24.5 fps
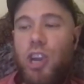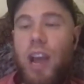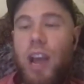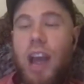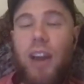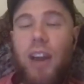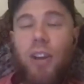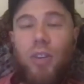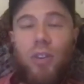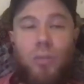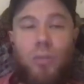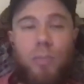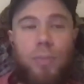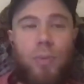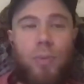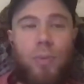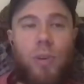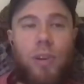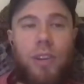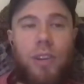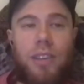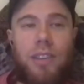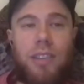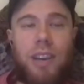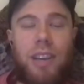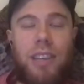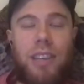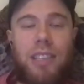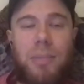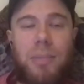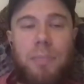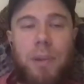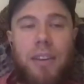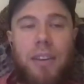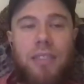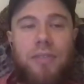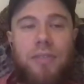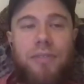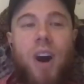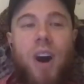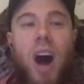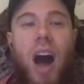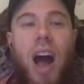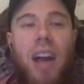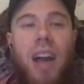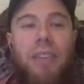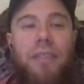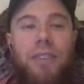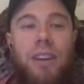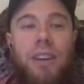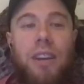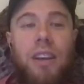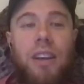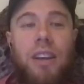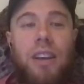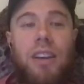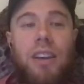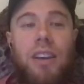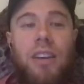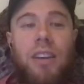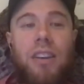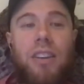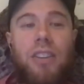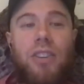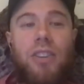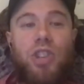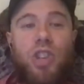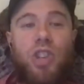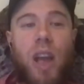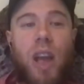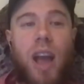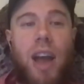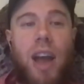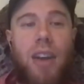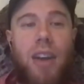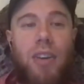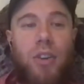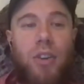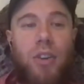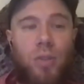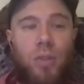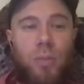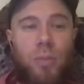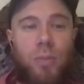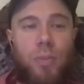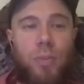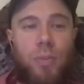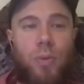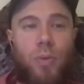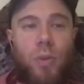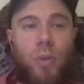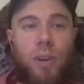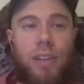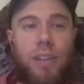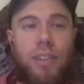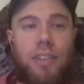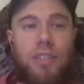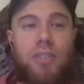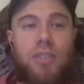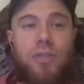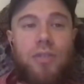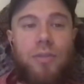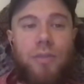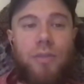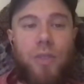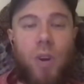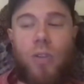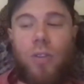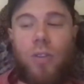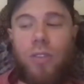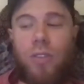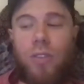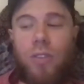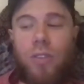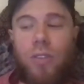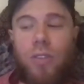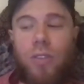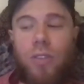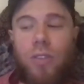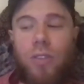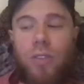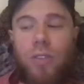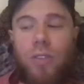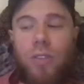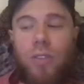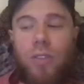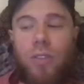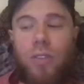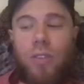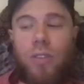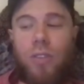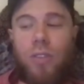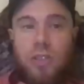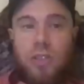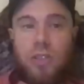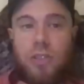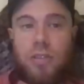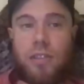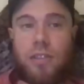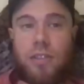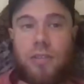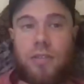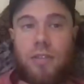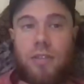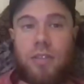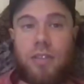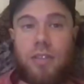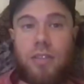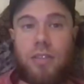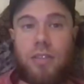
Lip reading: I spent 5 channel points to vote on this. So just, you're welcome.